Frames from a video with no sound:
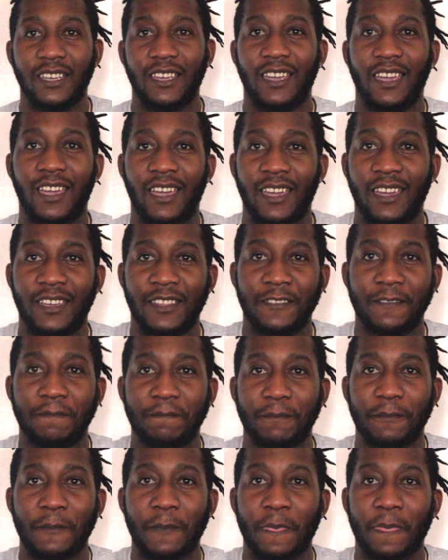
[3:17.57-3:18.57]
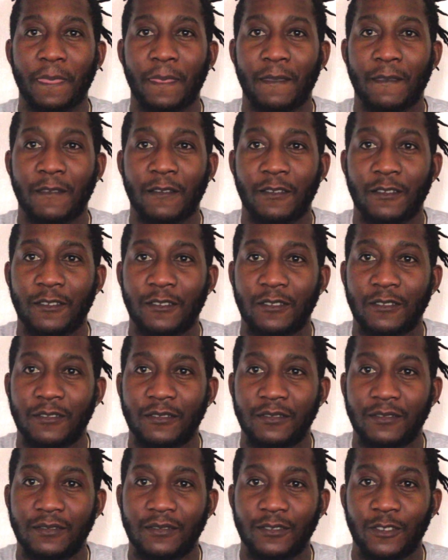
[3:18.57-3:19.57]
And
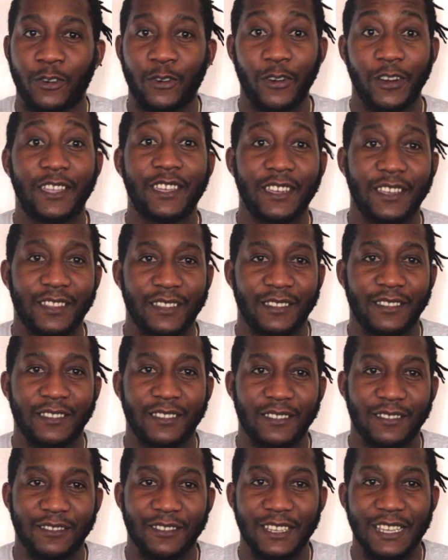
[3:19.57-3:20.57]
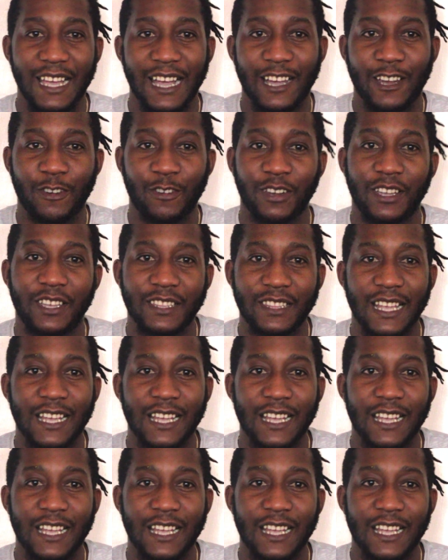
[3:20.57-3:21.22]
cricket, we got cricket.